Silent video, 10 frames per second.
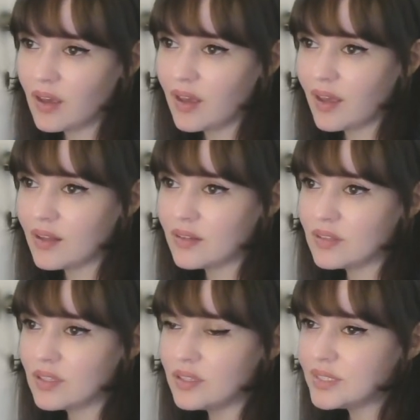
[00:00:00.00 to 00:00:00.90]
And
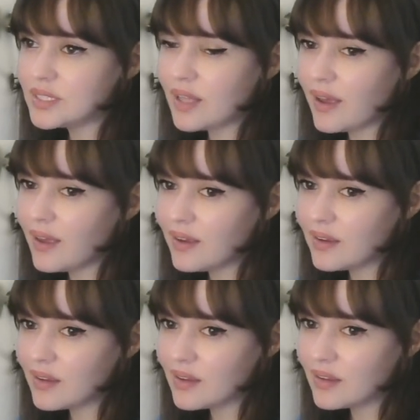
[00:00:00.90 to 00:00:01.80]
looks like
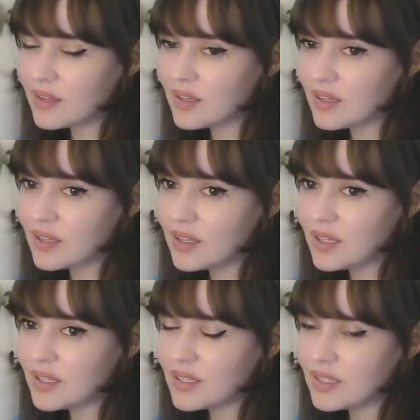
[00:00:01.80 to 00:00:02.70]

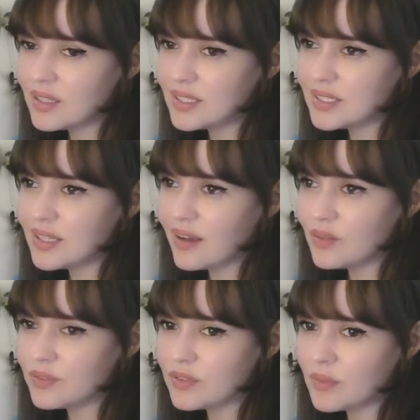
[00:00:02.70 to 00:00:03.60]
it's kind
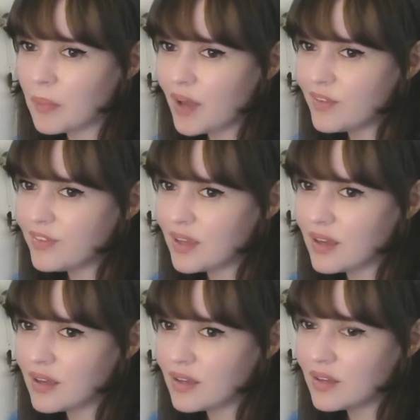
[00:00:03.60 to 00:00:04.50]
of a
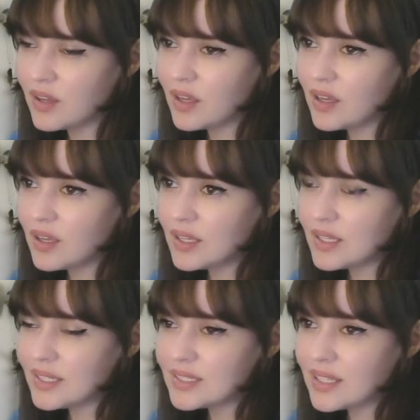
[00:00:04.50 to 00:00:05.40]
mafia
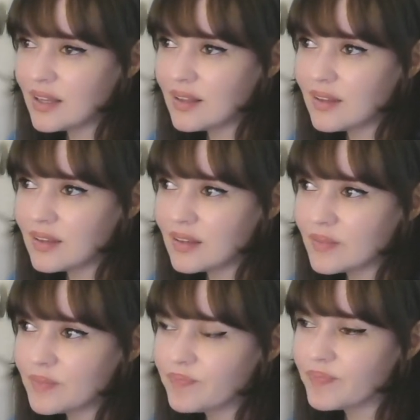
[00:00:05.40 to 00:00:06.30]
inside
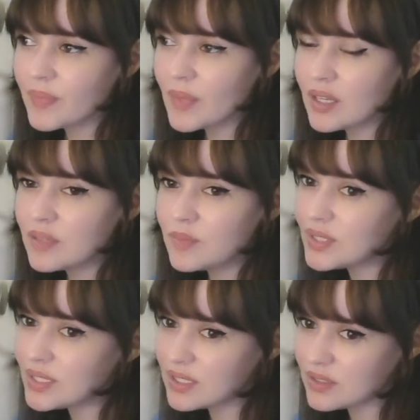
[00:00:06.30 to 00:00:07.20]
the
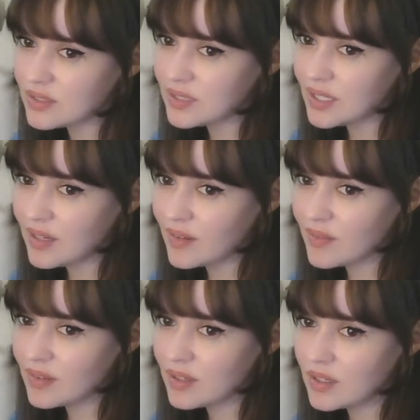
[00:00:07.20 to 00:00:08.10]
music industry,
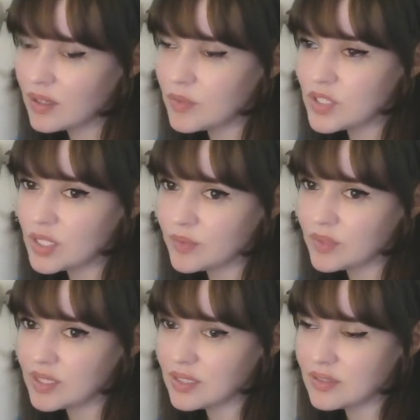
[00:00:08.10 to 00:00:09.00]
commercial
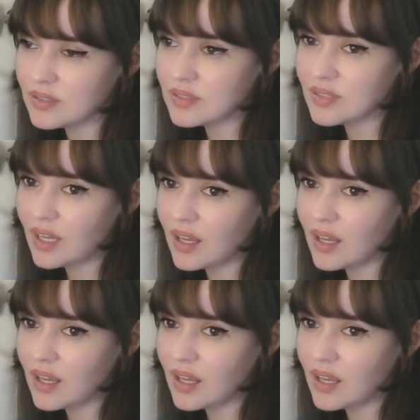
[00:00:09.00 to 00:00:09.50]
music industry.